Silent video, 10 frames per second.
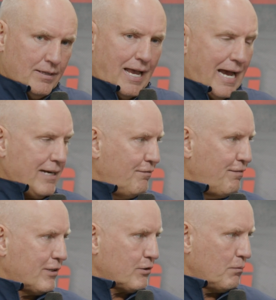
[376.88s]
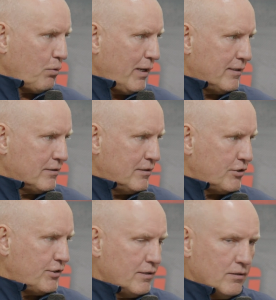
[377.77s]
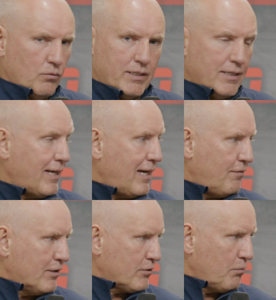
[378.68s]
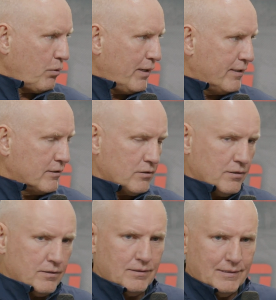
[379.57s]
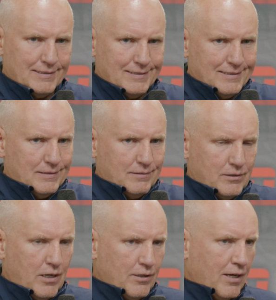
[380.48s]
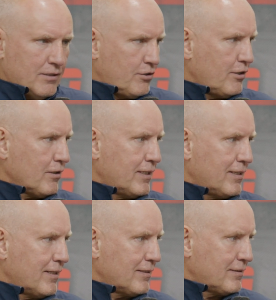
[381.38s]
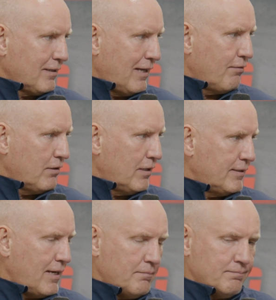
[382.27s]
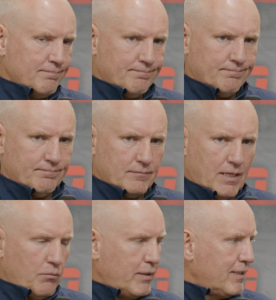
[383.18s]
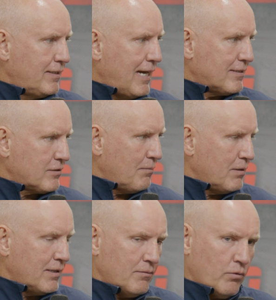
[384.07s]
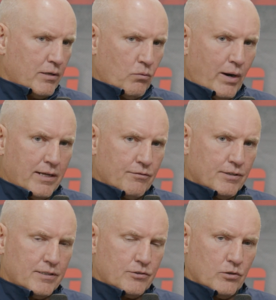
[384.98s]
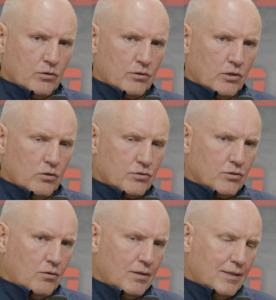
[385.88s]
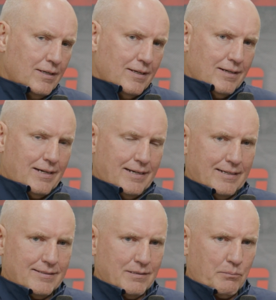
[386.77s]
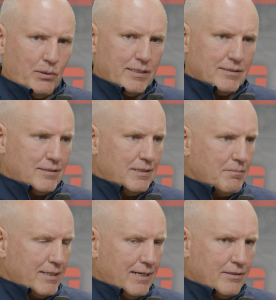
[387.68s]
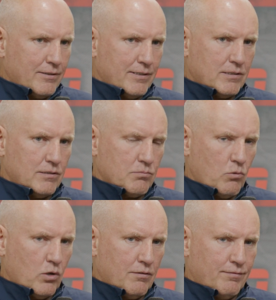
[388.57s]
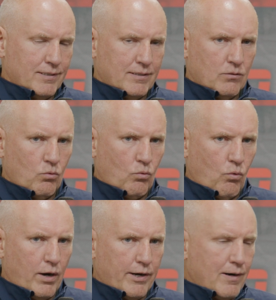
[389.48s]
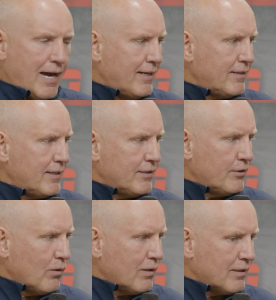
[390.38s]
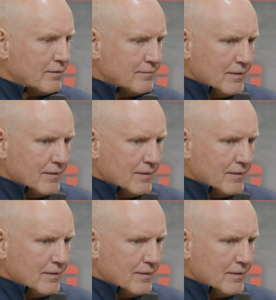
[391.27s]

added veteran players. This year, we didn't add veteran players, or not certainly to the level and that we did that summer, and we're waiting for internal growth. So I think putting the team together is more of where you're at in your